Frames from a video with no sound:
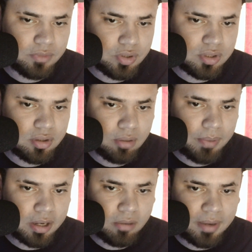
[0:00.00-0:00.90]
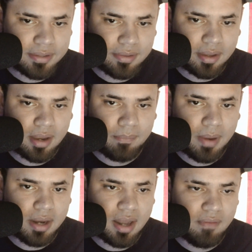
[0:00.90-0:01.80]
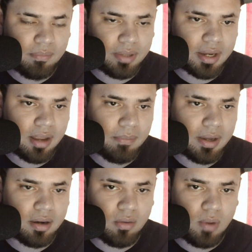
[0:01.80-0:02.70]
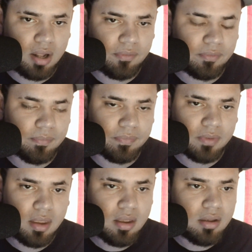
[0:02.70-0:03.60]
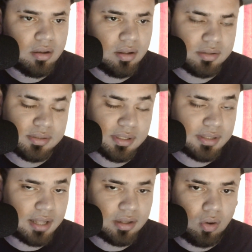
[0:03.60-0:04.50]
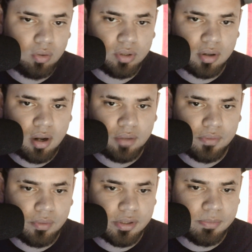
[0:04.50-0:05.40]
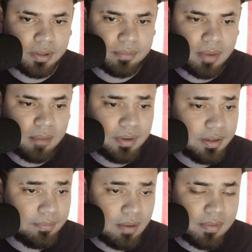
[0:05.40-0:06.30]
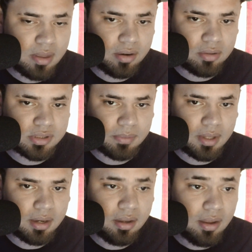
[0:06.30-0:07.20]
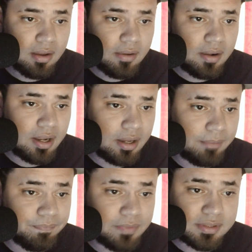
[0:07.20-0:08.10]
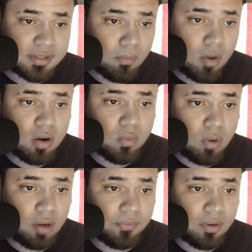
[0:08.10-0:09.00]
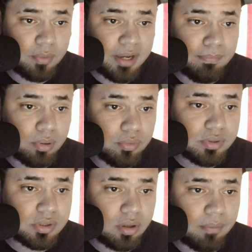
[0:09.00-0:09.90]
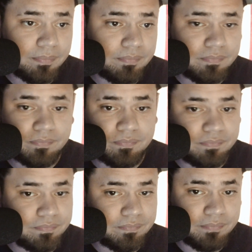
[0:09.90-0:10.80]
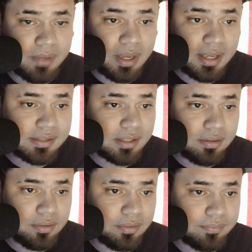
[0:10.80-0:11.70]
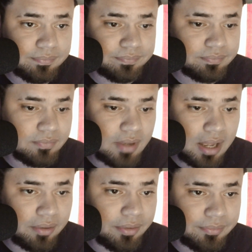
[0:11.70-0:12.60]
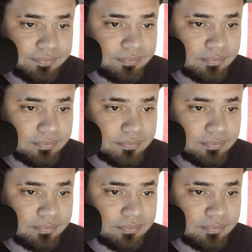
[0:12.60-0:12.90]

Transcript: usually don't pay no mind to the campaign. I haven't played a campaign in a while from um, since like the older Call of Duties, but maybe maybe they're gonna do something. Uh, it's the Modern Warfare reboot, so I'm guessing you know I don't know.